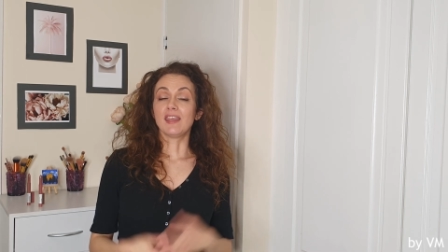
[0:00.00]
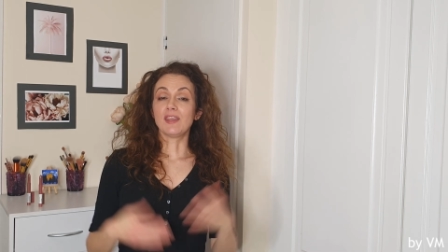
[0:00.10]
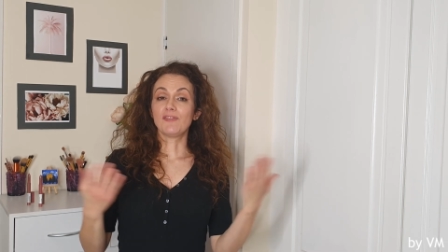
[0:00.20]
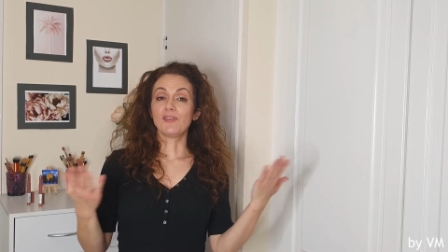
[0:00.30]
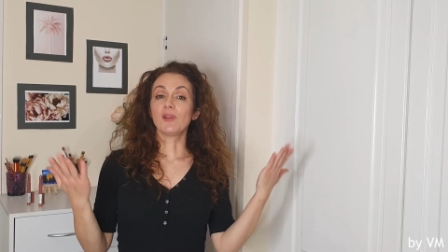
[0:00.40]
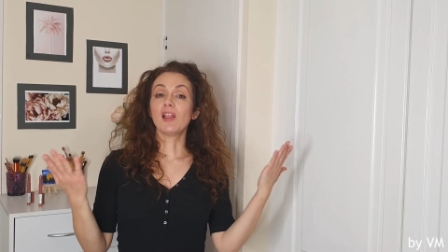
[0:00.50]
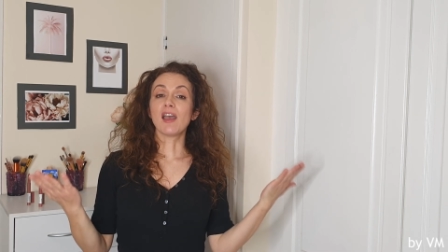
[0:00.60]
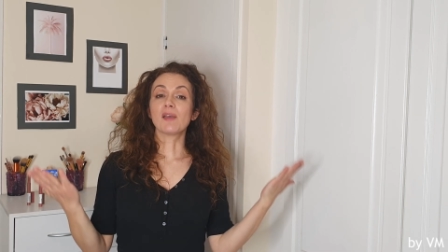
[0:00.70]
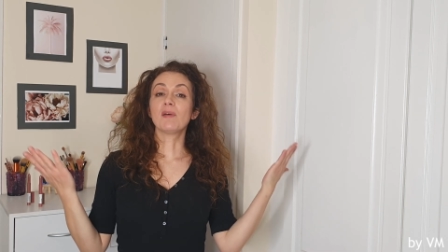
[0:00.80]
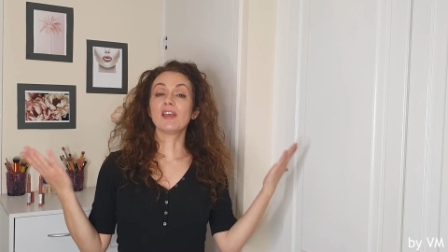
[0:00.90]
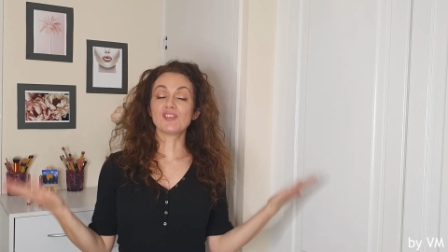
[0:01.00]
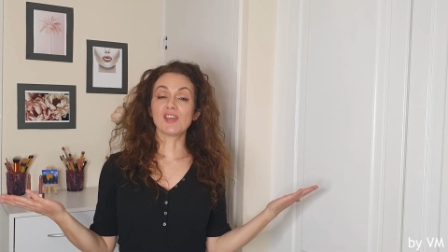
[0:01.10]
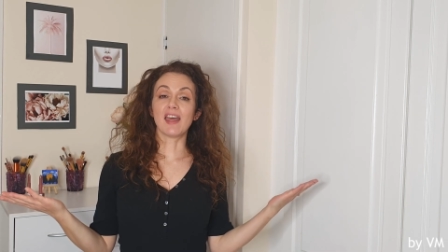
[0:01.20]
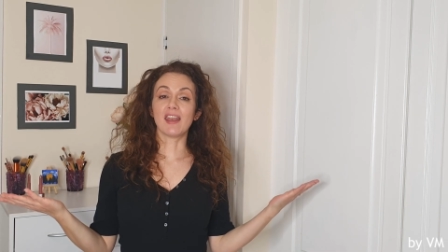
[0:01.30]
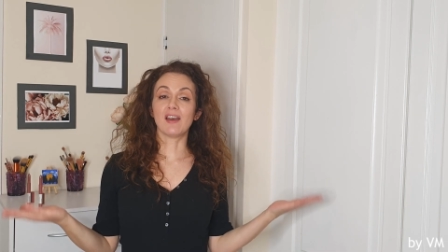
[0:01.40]
If you like my
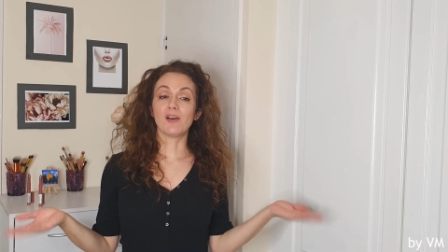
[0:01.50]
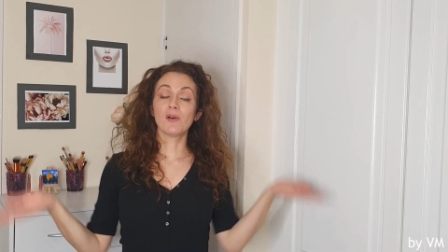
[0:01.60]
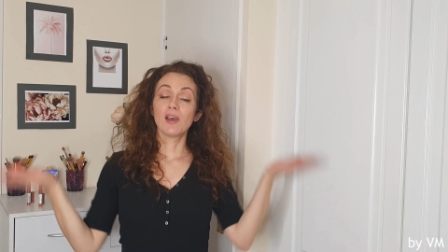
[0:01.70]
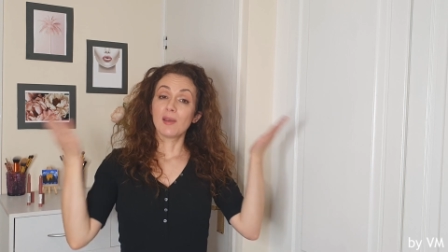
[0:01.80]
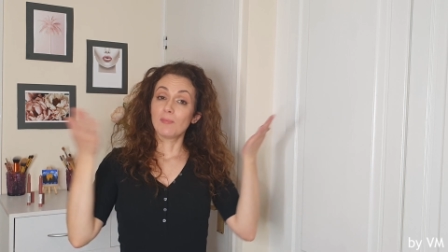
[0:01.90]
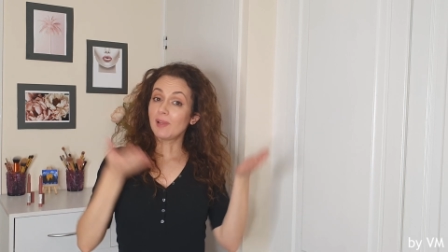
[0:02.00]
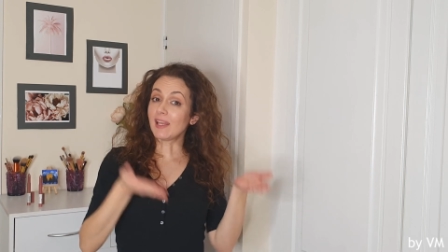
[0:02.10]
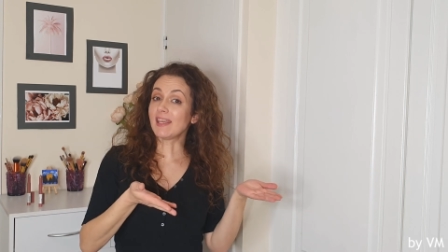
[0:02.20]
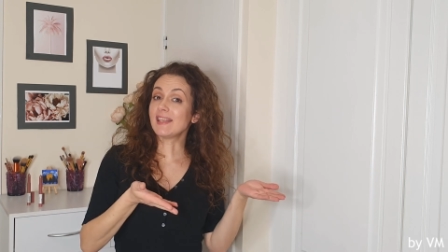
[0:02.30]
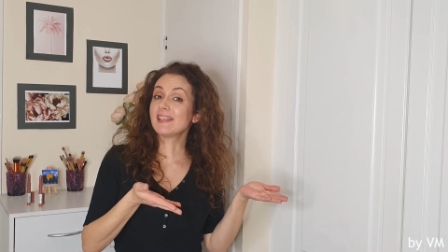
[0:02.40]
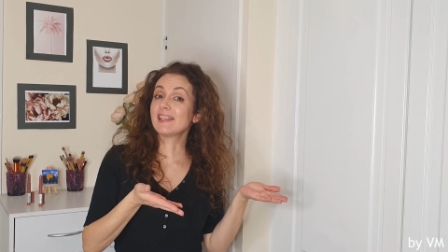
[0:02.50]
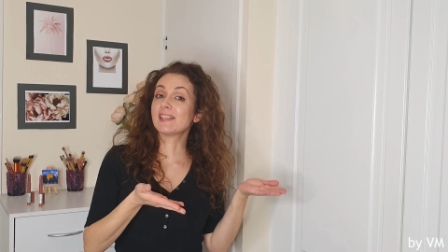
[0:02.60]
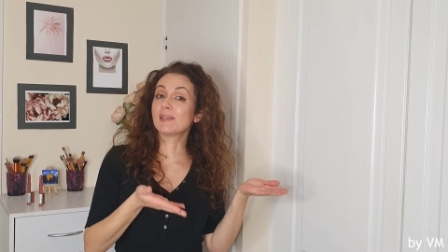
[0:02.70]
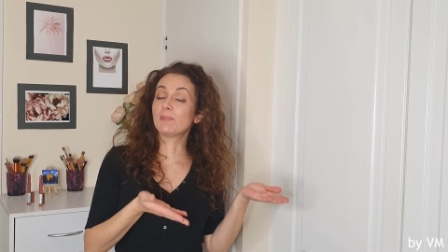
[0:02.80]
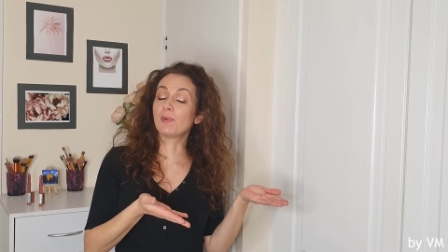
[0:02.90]
channel, please
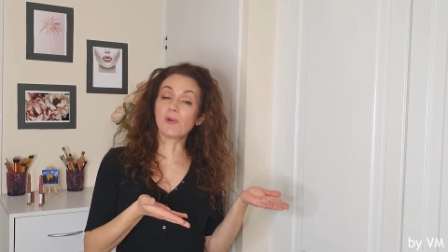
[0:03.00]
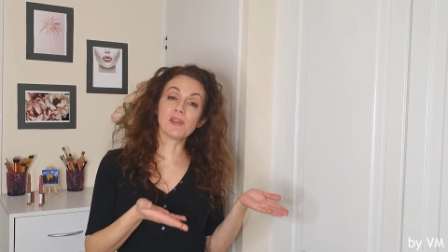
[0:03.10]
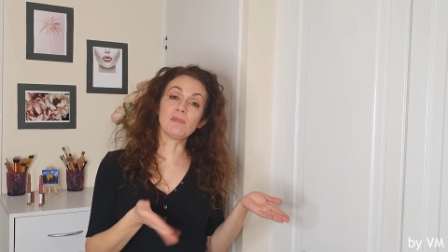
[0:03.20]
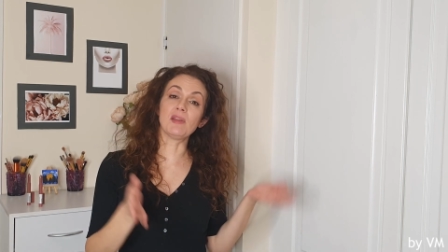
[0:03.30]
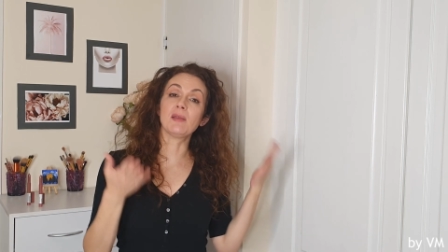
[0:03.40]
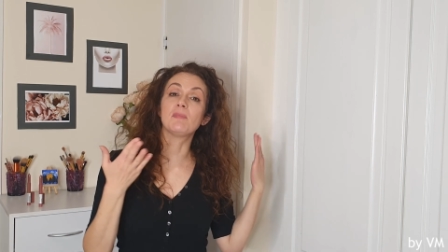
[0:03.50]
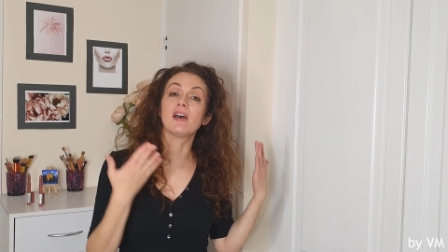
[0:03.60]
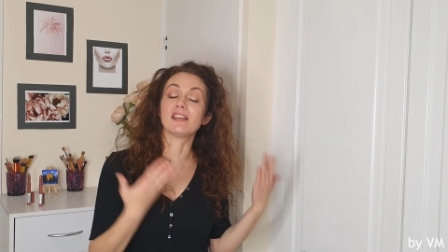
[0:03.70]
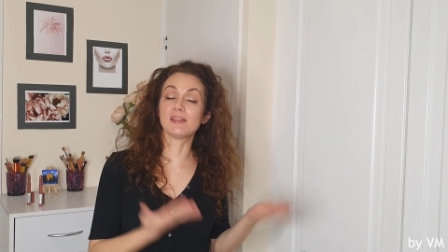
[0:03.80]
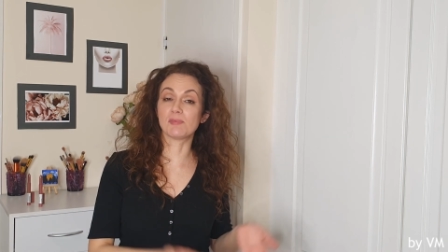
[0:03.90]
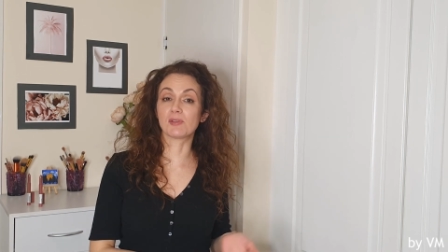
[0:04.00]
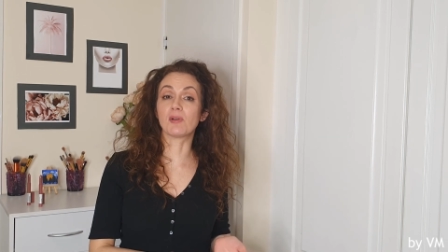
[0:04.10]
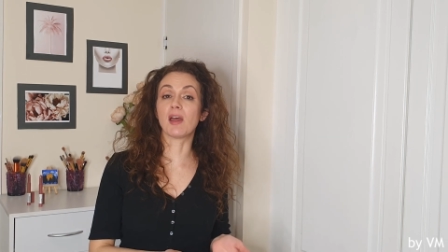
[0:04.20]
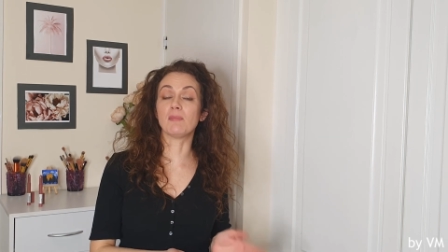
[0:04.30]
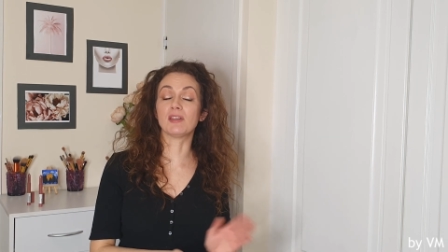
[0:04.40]
support me by
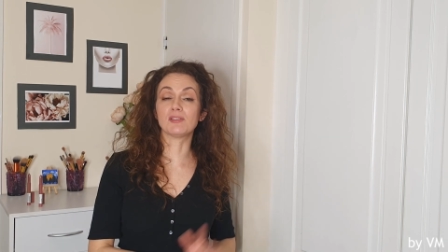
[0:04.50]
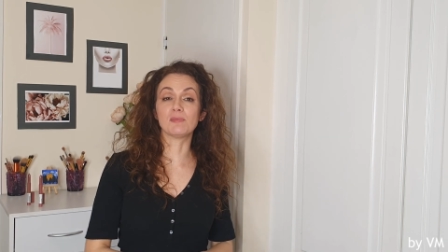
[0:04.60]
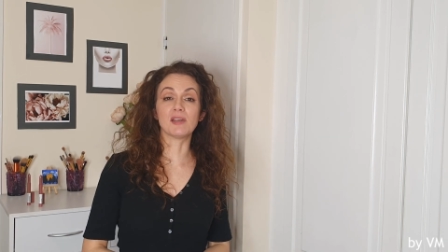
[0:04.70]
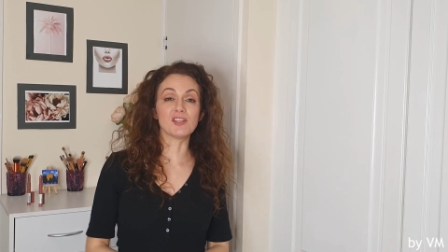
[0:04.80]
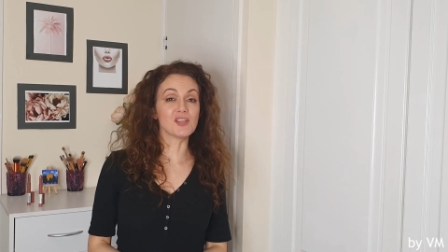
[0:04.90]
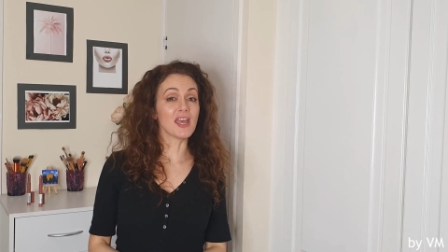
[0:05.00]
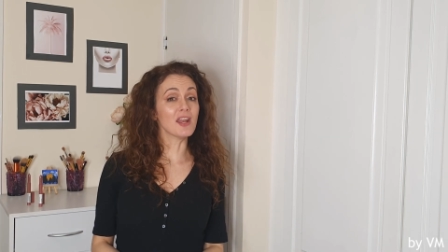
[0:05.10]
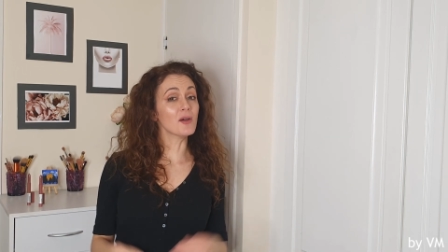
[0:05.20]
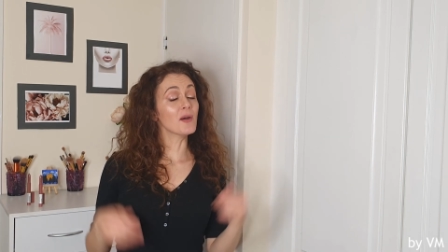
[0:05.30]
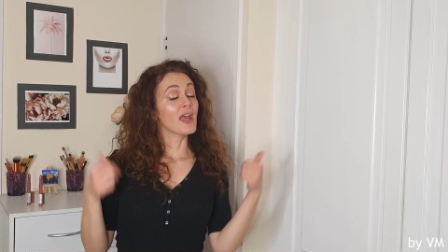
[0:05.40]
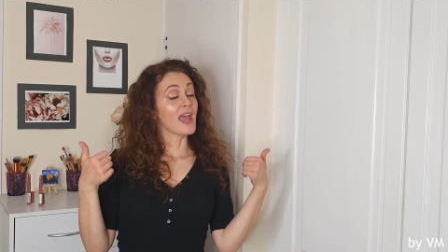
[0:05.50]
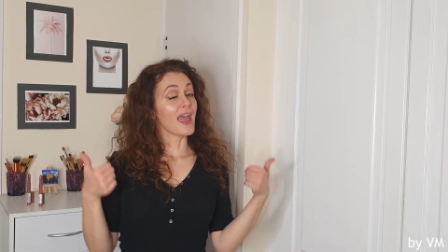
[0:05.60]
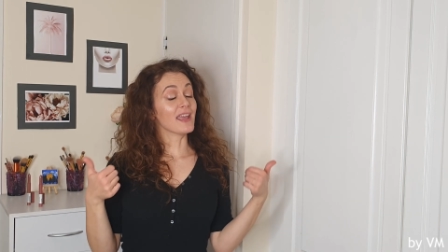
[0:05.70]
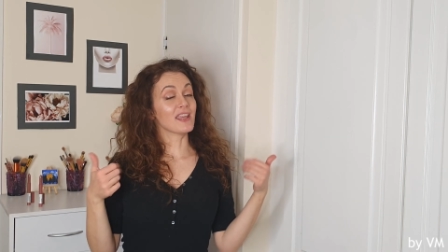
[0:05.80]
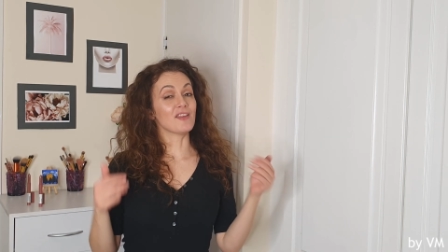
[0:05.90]
subscribing to my channel
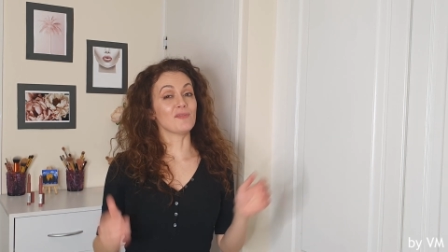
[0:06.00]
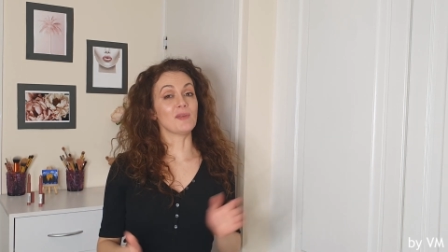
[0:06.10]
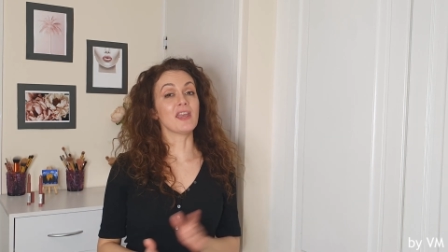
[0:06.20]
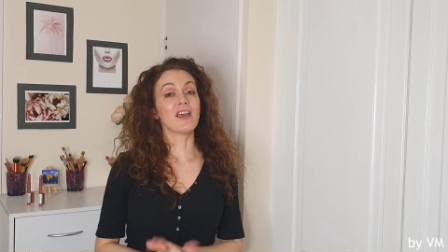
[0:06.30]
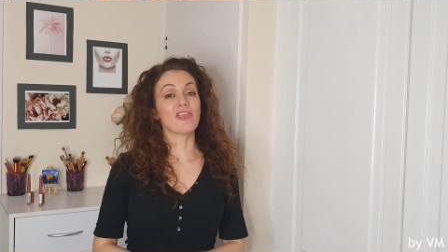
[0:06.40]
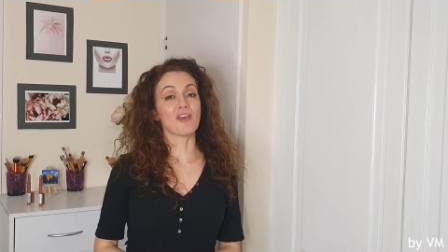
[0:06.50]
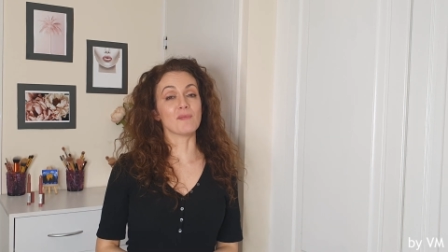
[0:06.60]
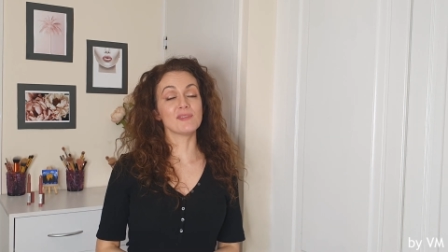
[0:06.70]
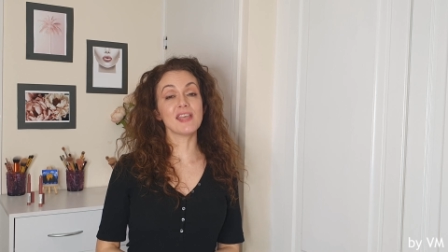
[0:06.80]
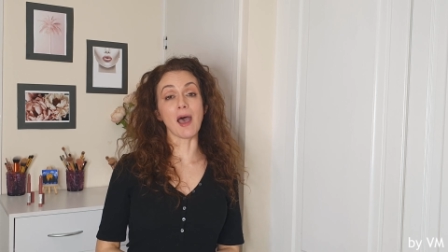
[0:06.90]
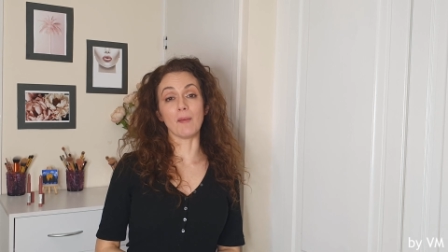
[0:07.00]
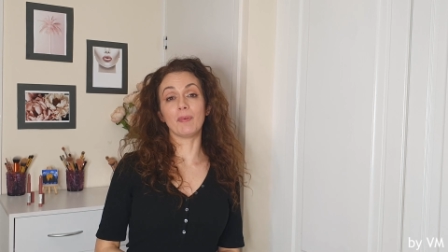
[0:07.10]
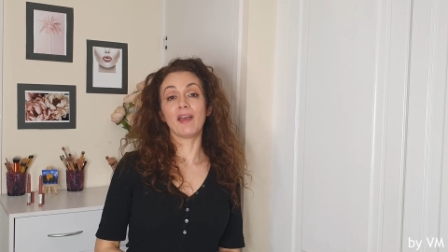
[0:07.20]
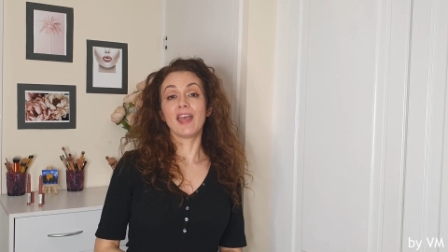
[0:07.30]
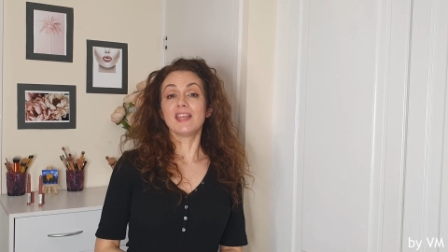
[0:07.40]
and give me a thumbs up.